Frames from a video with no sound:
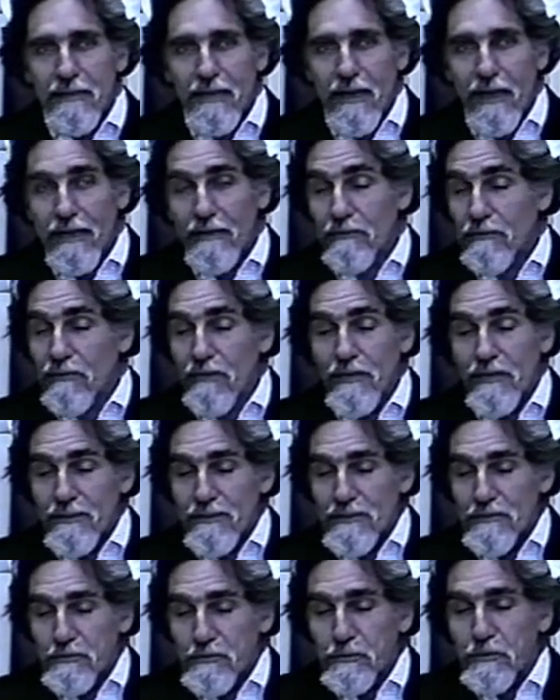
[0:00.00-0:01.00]
I don't think it's
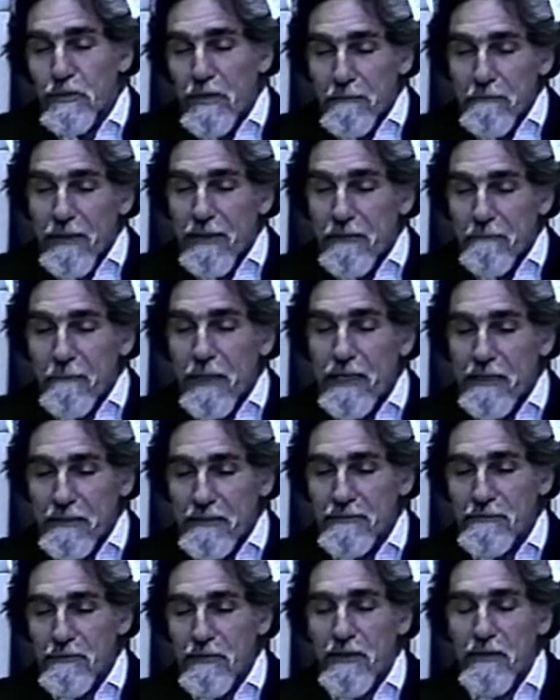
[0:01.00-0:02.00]
truly mathematics
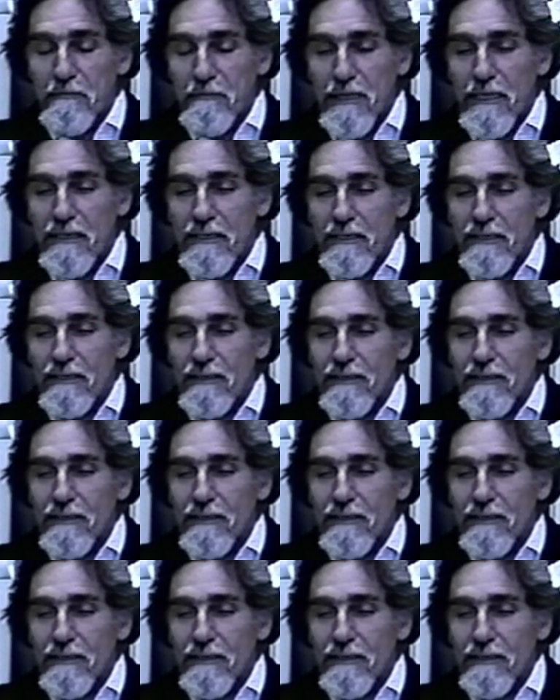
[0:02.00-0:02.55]
without meaning.